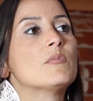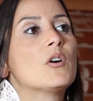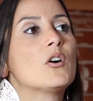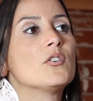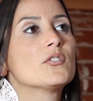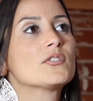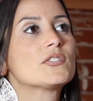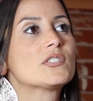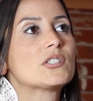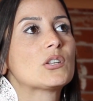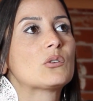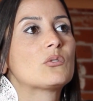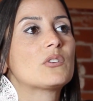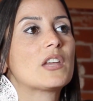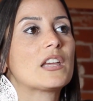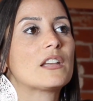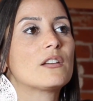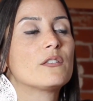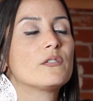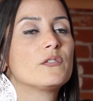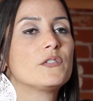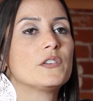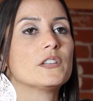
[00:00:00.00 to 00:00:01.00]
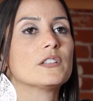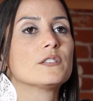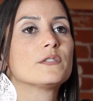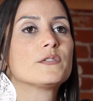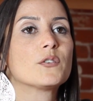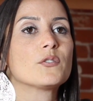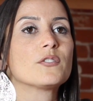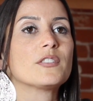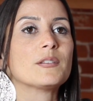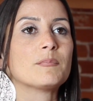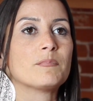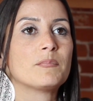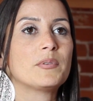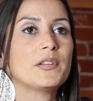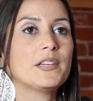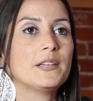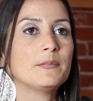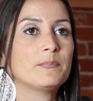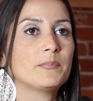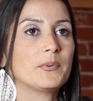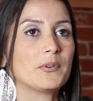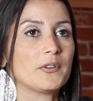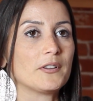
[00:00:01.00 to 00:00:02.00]
Also get a feel for the
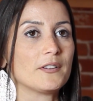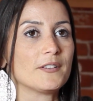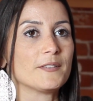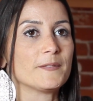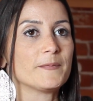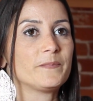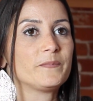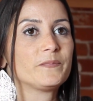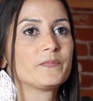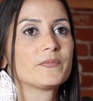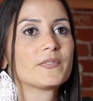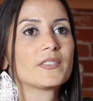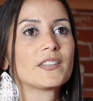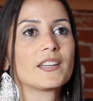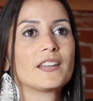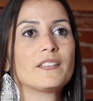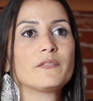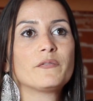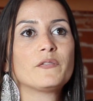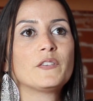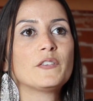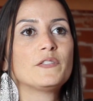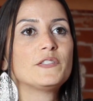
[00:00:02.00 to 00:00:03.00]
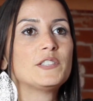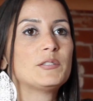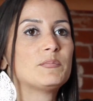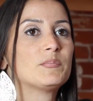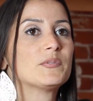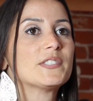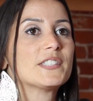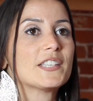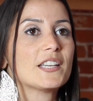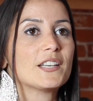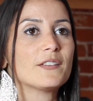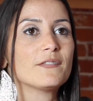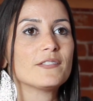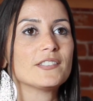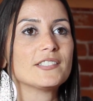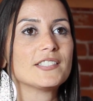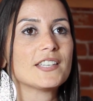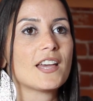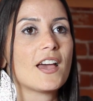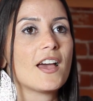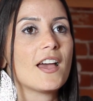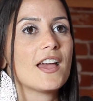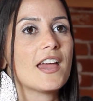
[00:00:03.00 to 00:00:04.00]
people. 50% of
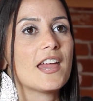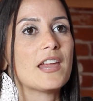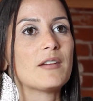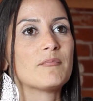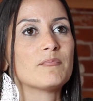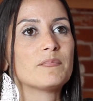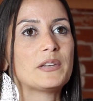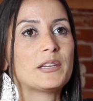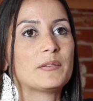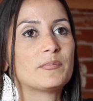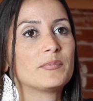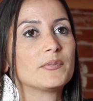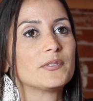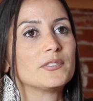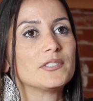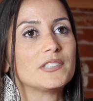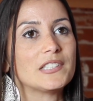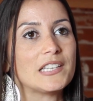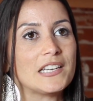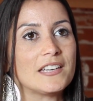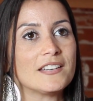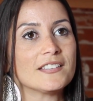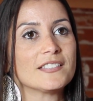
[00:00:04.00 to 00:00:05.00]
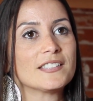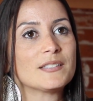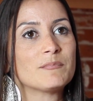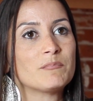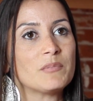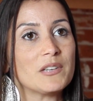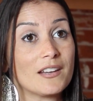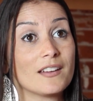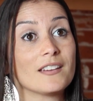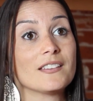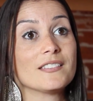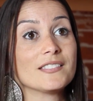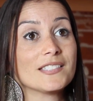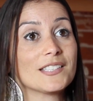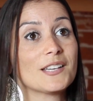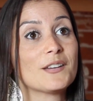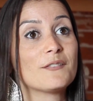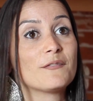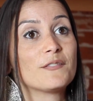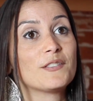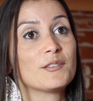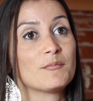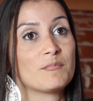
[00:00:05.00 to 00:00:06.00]
the time people lease because
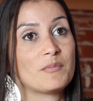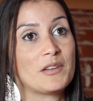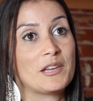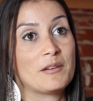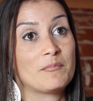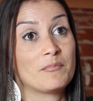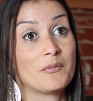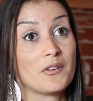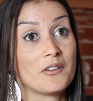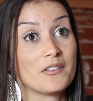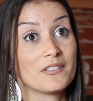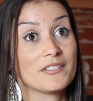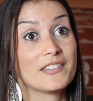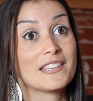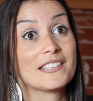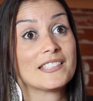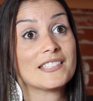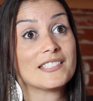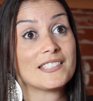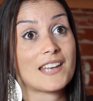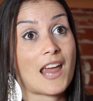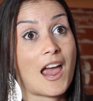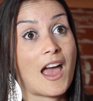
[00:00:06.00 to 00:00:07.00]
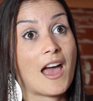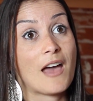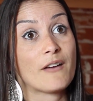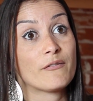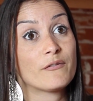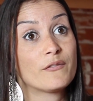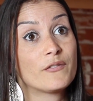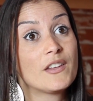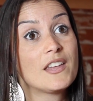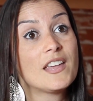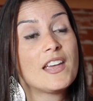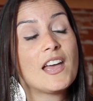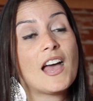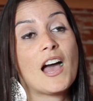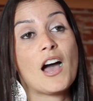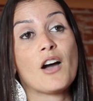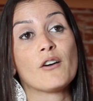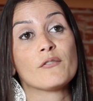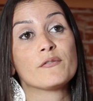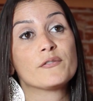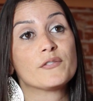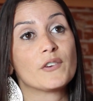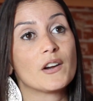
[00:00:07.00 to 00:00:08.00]
of the people, the staff.
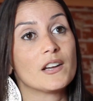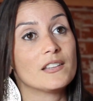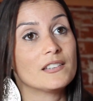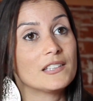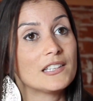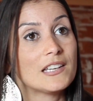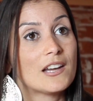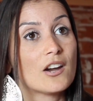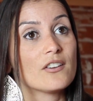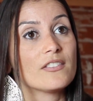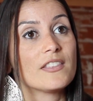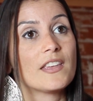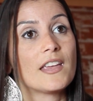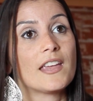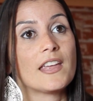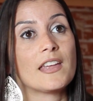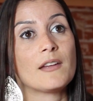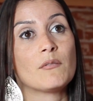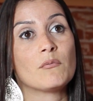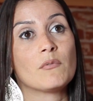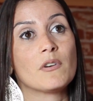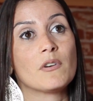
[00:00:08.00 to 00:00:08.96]
How friendly are they,